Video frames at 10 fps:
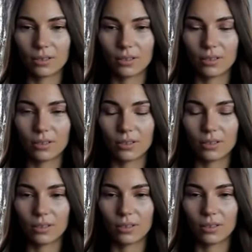
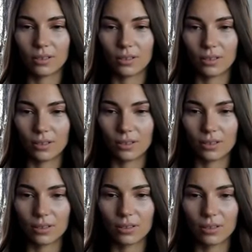
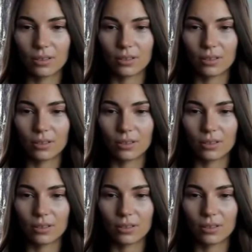This person isn't speaking.